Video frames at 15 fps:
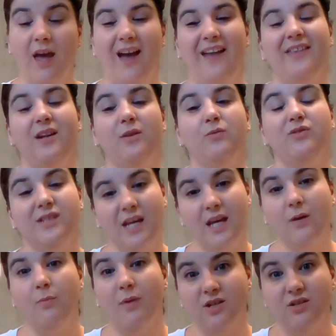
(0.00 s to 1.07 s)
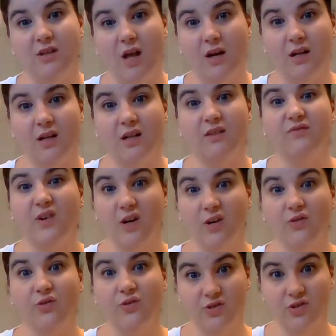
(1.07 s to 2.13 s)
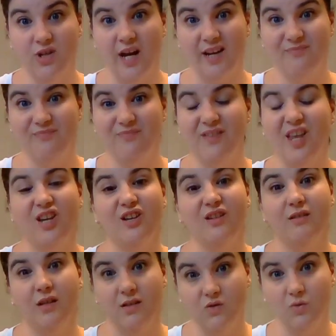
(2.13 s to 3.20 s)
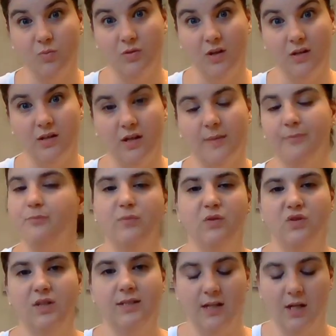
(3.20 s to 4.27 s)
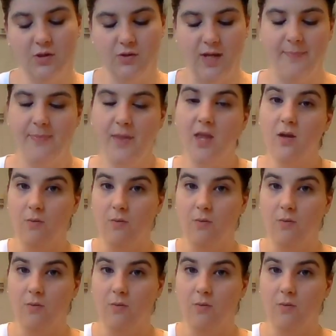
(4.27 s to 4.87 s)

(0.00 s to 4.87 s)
and then it will take much longer for our glue to dry, like a super long time. So let's not do that.